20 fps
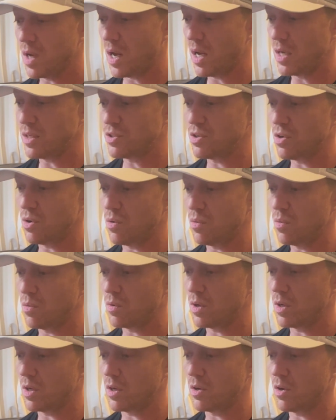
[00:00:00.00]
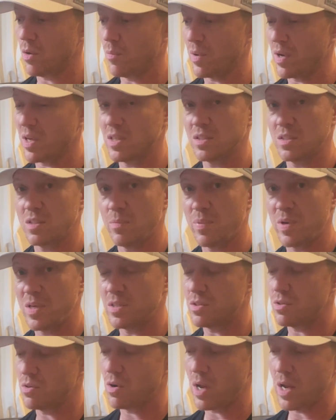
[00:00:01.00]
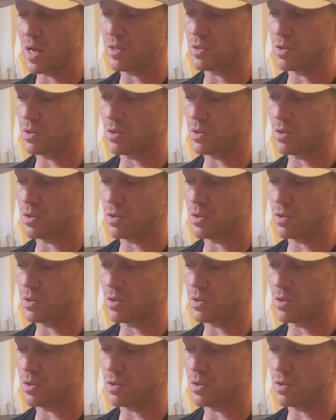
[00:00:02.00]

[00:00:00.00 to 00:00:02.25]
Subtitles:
so because the pieces are edge